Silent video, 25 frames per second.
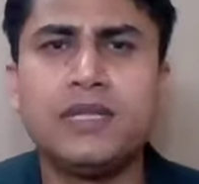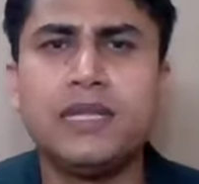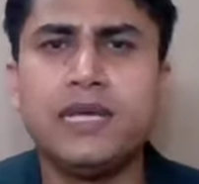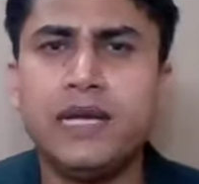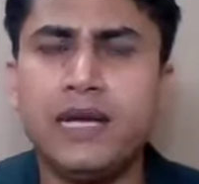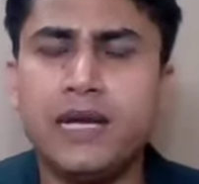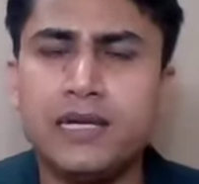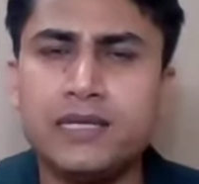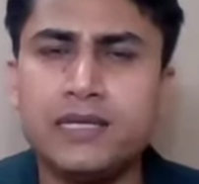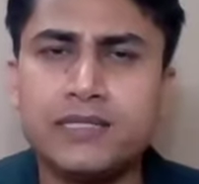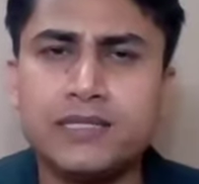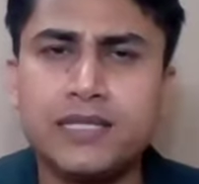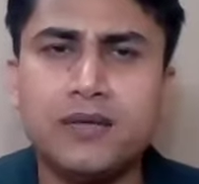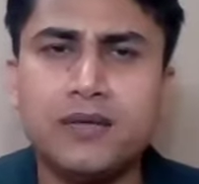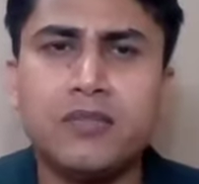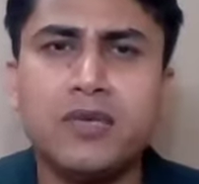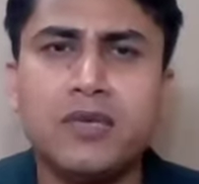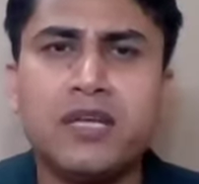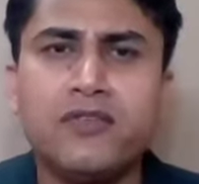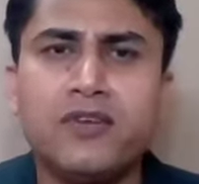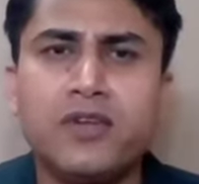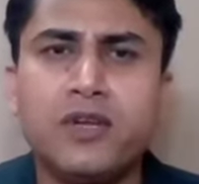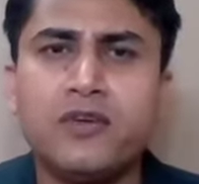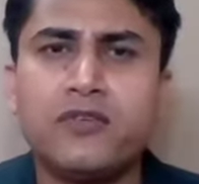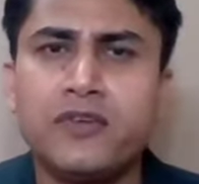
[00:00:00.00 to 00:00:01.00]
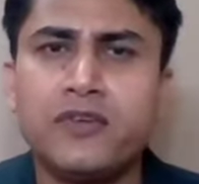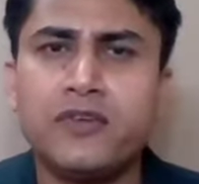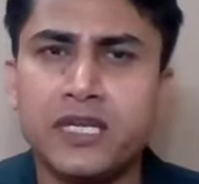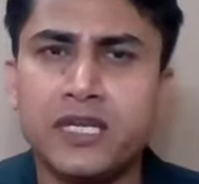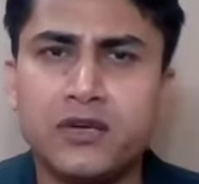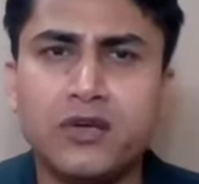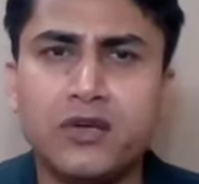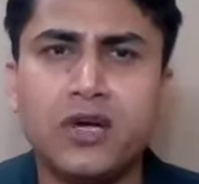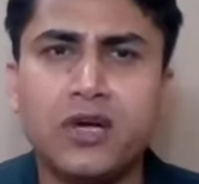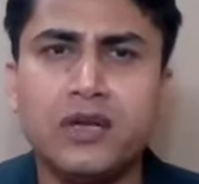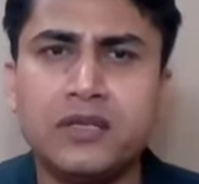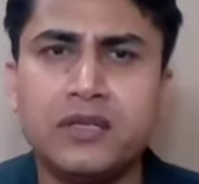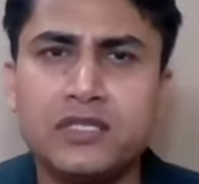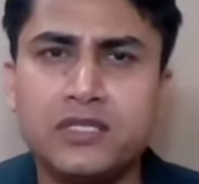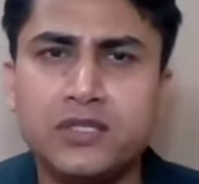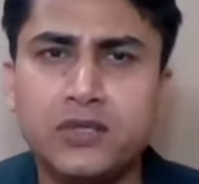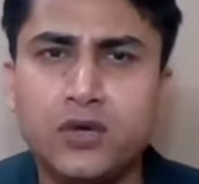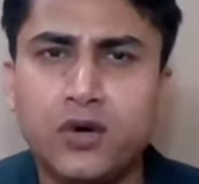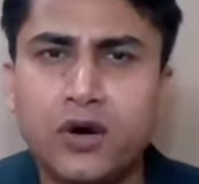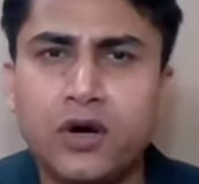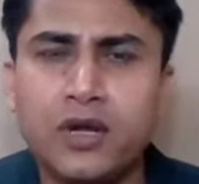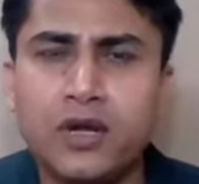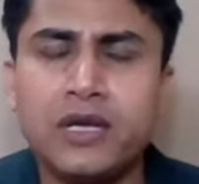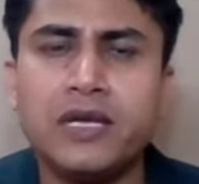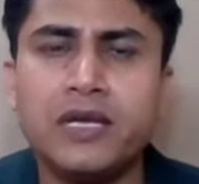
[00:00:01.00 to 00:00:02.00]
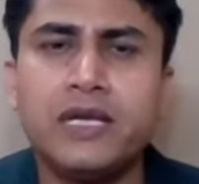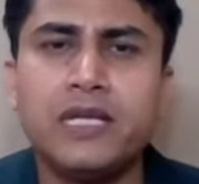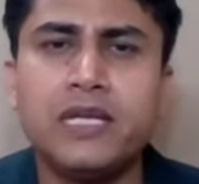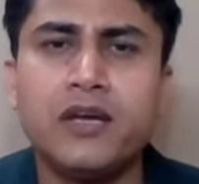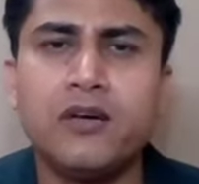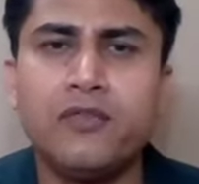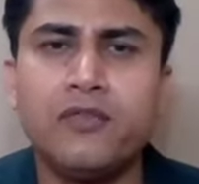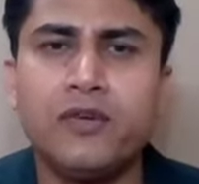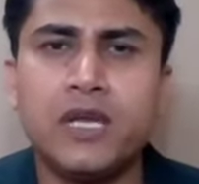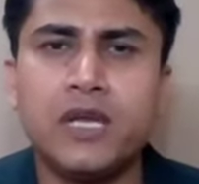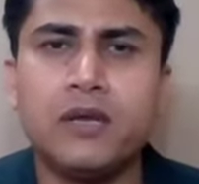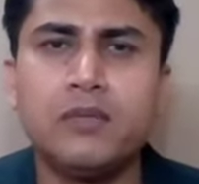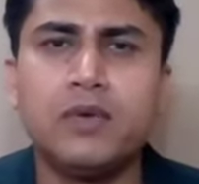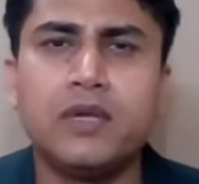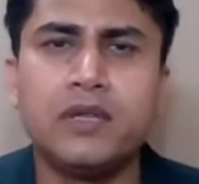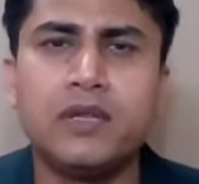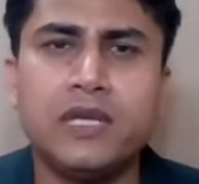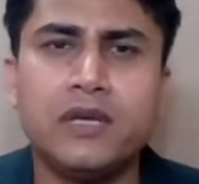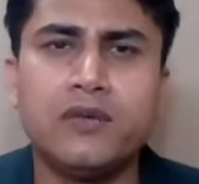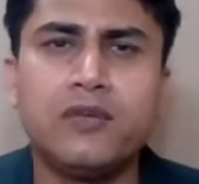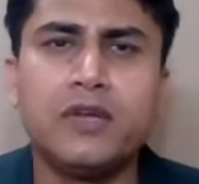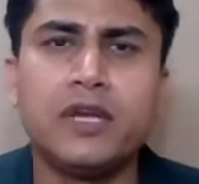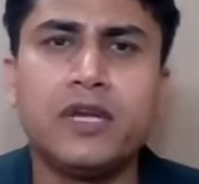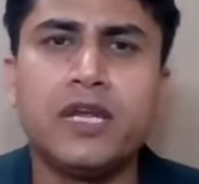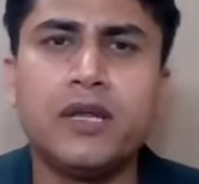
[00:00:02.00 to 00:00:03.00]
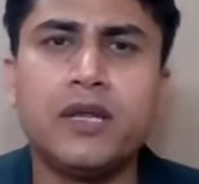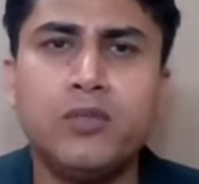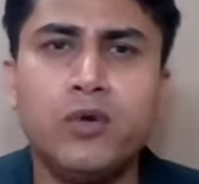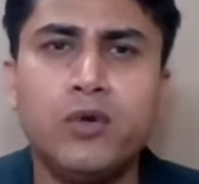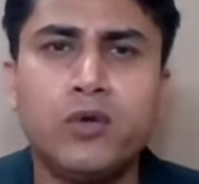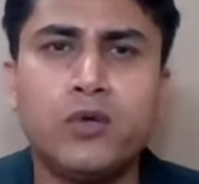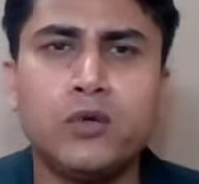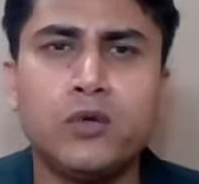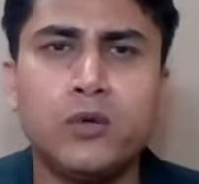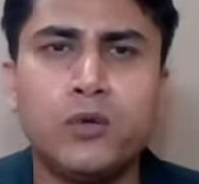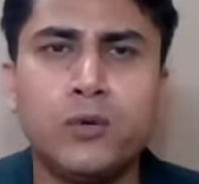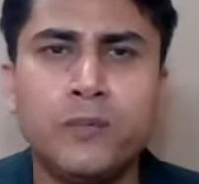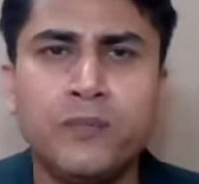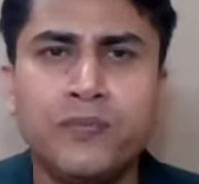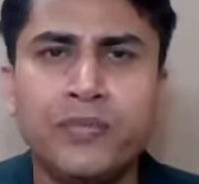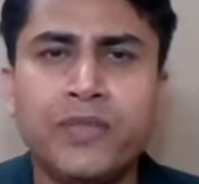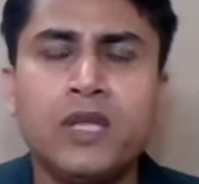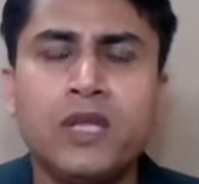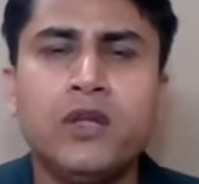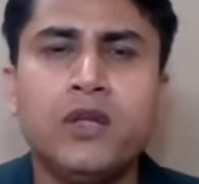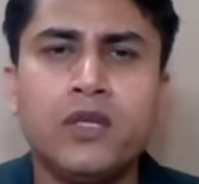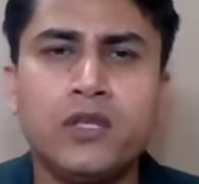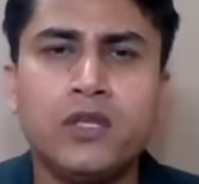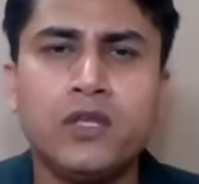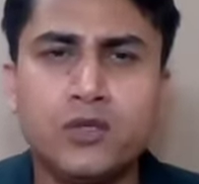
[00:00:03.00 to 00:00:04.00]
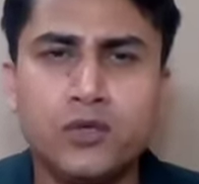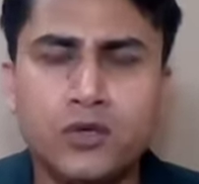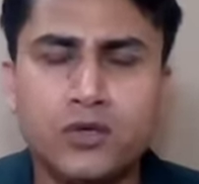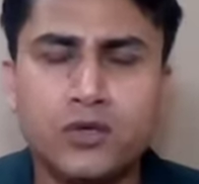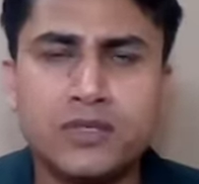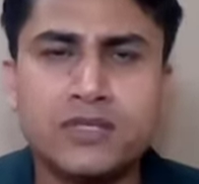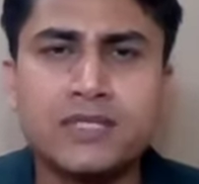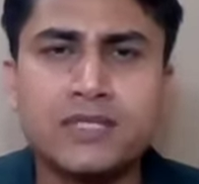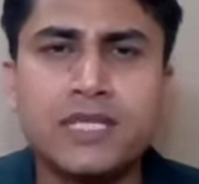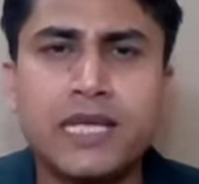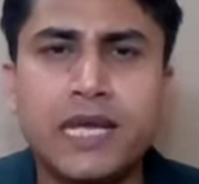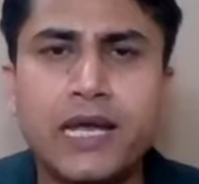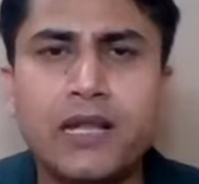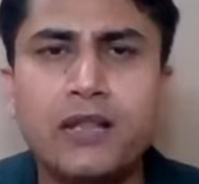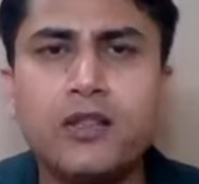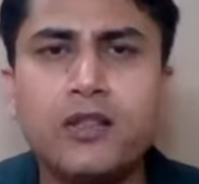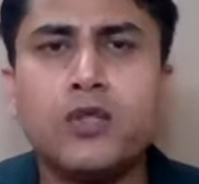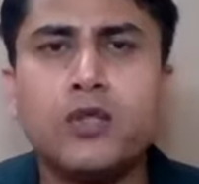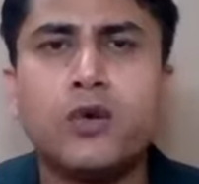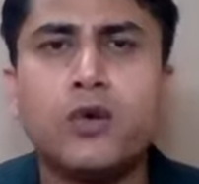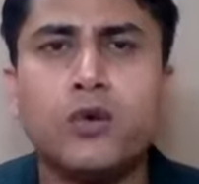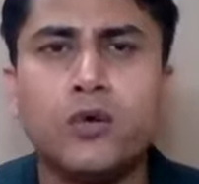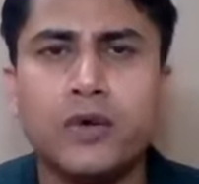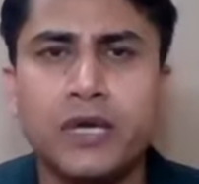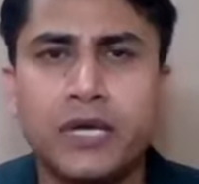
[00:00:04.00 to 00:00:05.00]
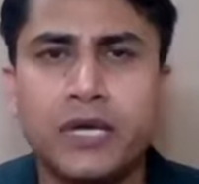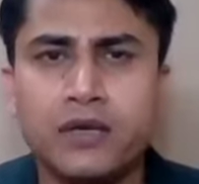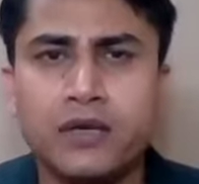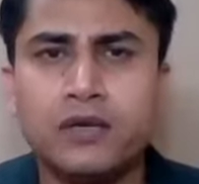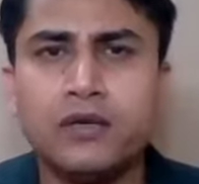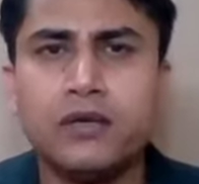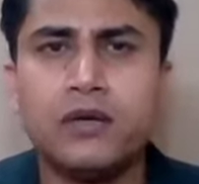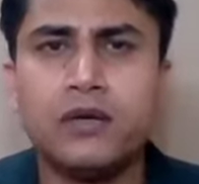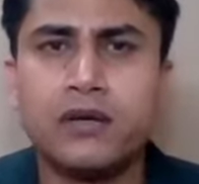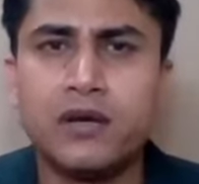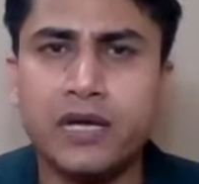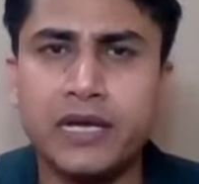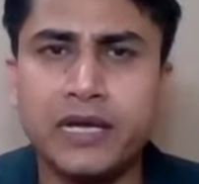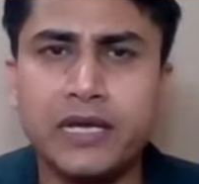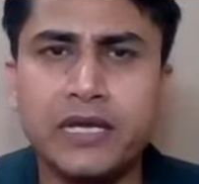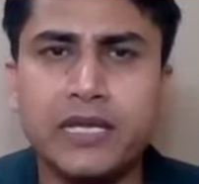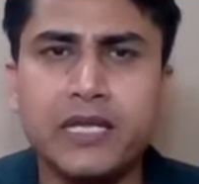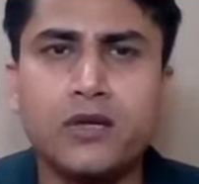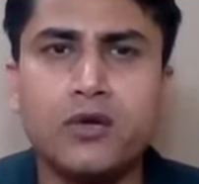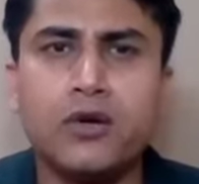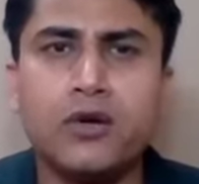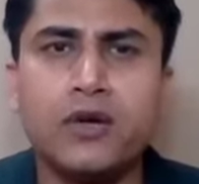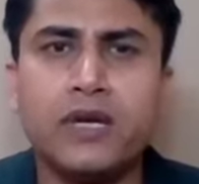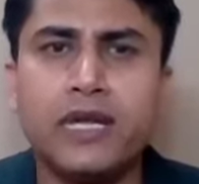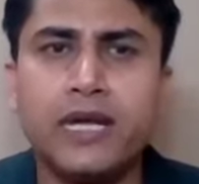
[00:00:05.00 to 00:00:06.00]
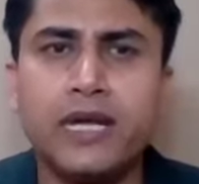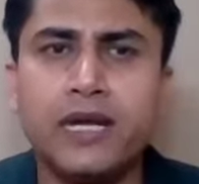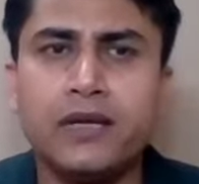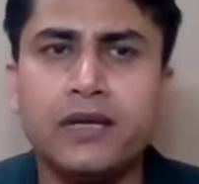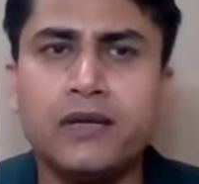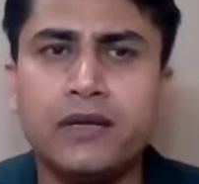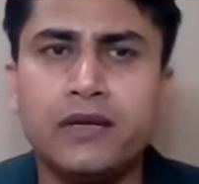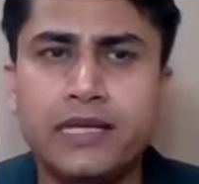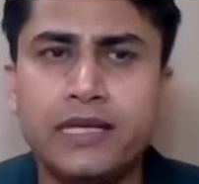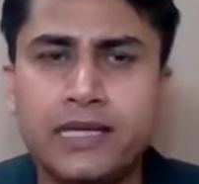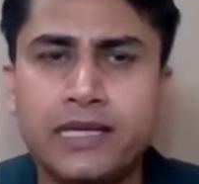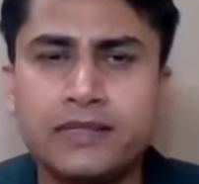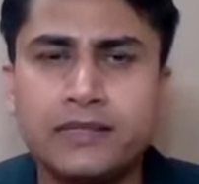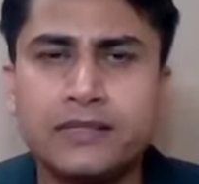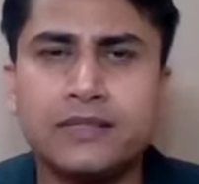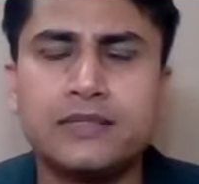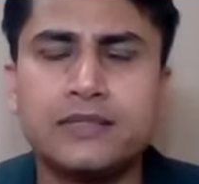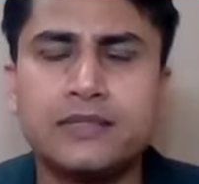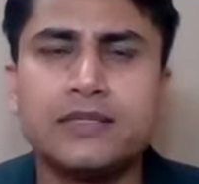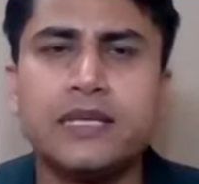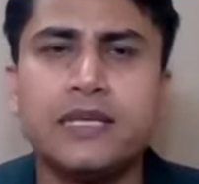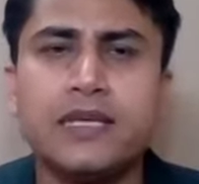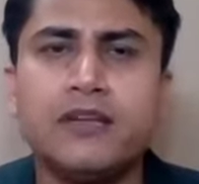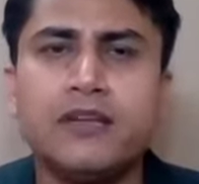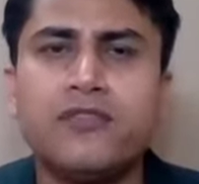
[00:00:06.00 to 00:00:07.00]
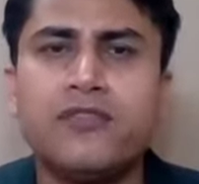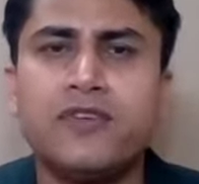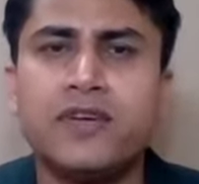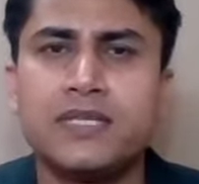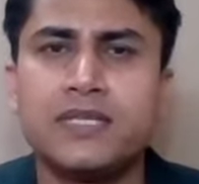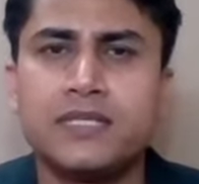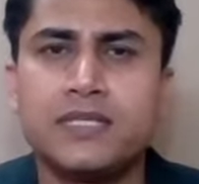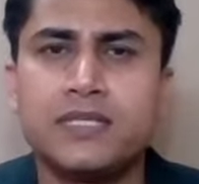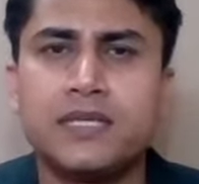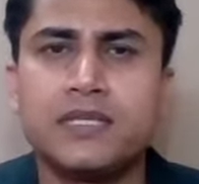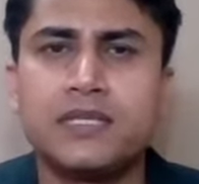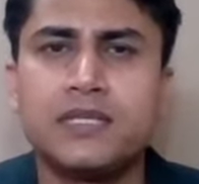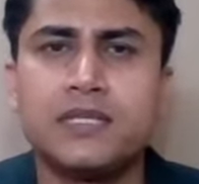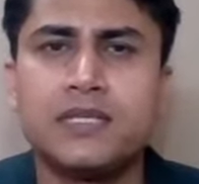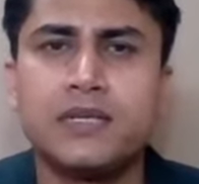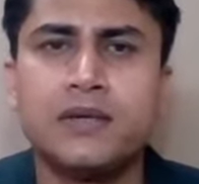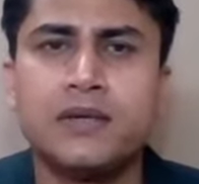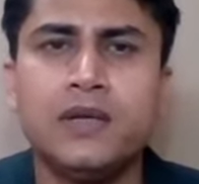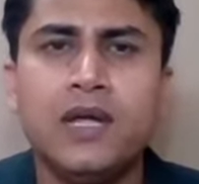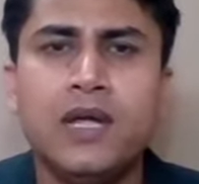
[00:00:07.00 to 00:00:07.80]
they had some level of technology already available. They were able to, you know, sail through it, riding on that existing infrastructure.